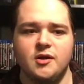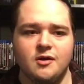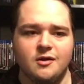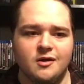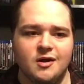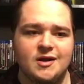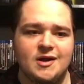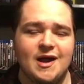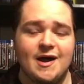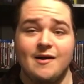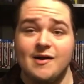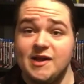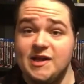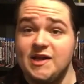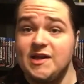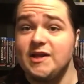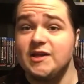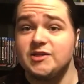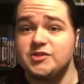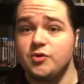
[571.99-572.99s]
and now
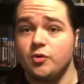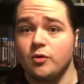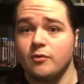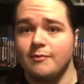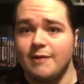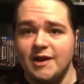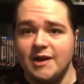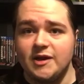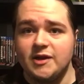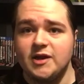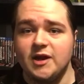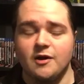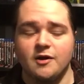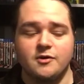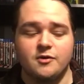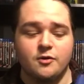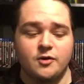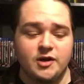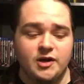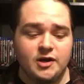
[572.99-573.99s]
he is your main
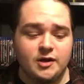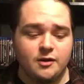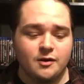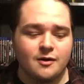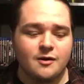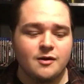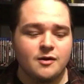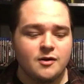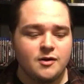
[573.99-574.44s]
character here.